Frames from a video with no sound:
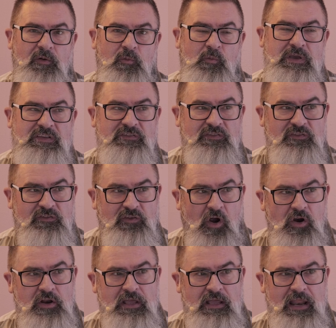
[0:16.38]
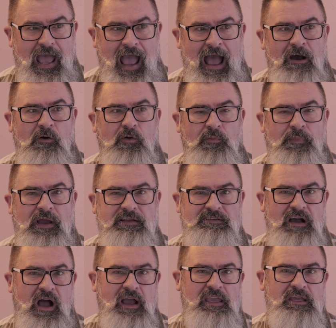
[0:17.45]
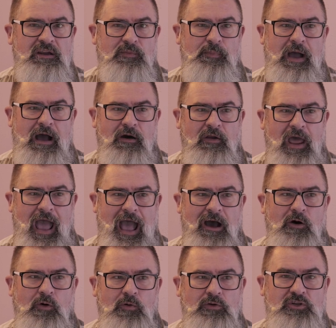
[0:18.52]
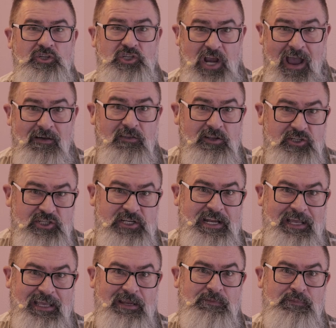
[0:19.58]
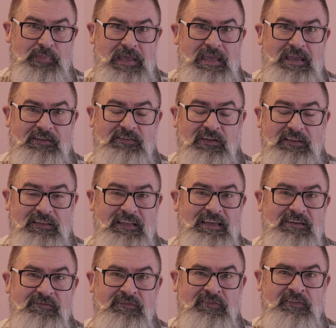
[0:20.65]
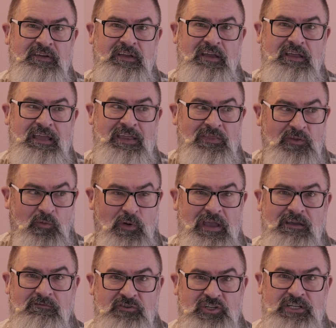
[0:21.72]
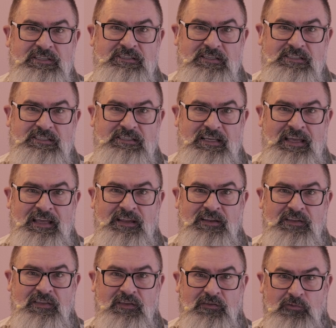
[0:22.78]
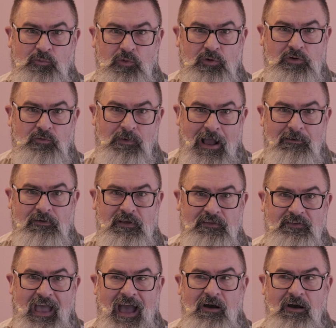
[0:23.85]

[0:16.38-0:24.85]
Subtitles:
We started out by talking about how challenging it can be to live in the way of Jesus in this world around us.